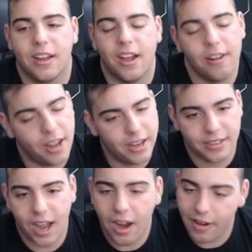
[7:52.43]

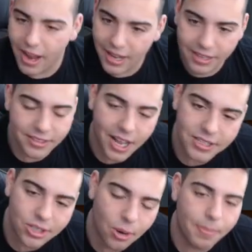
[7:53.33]
Alright, alrighty.
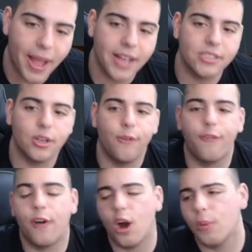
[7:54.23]
Not so bad so
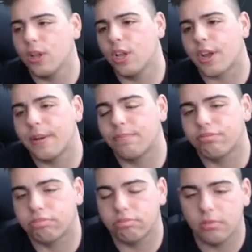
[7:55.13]
far. We're looking
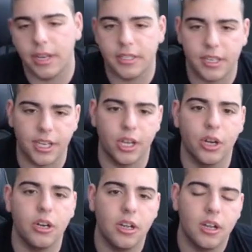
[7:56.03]
pretty
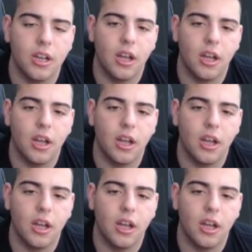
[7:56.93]
good.